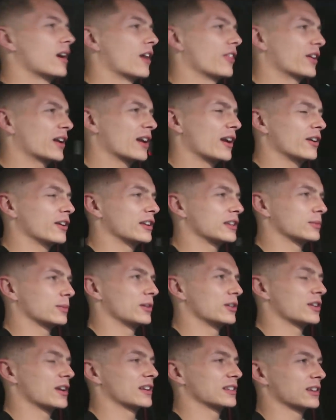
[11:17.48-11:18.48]
I think I already
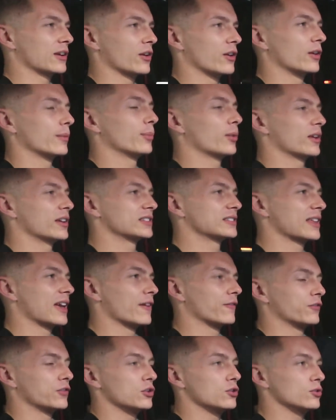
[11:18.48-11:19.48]
explained to you guys how I replaced
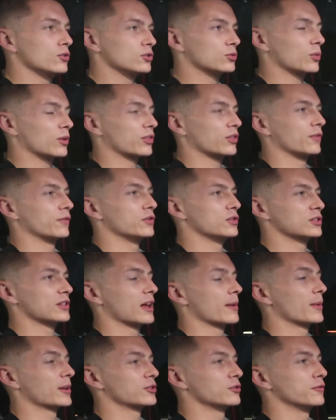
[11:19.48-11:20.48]
that fuse with the fuse
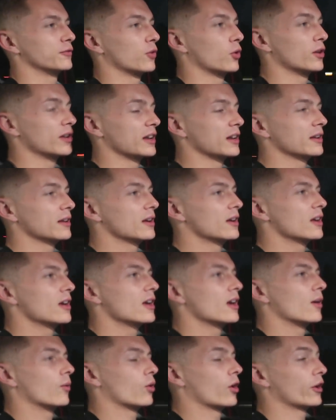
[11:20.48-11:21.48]
out of my two forty.
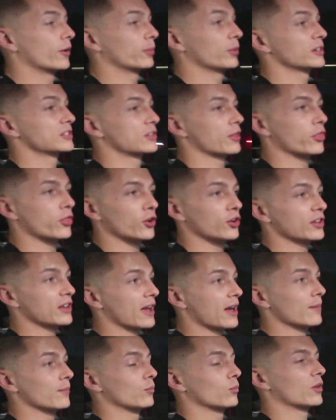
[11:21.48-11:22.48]
Well, I replaced the
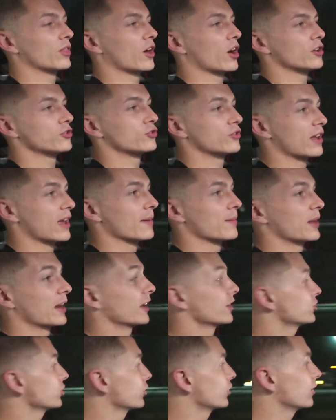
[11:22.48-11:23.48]
thirty amp with one hundred amp,
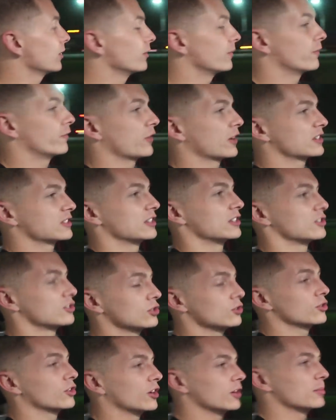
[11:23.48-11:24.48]
and I should have fixed it
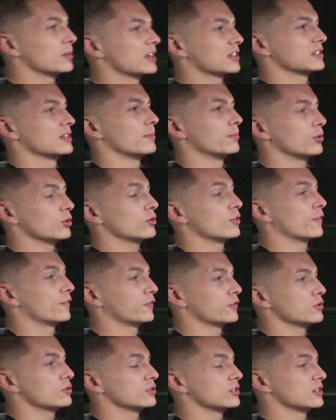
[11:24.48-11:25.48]
sooner because it blew the
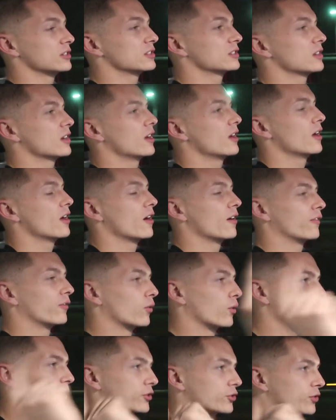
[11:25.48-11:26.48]
fuses
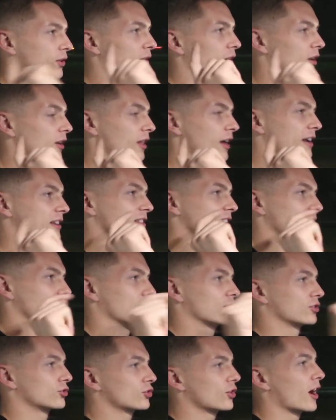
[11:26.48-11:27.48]
for the trailer lights
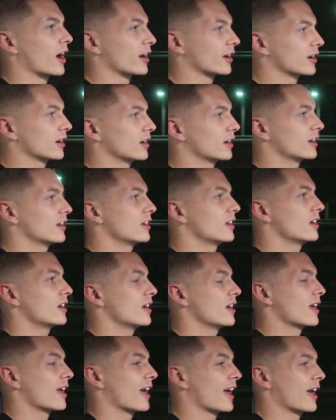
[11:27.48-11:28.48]
in the truck,
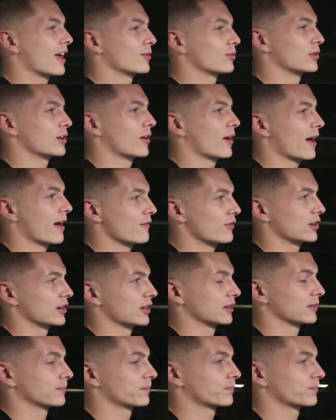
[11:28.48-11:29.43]
and we don't have any.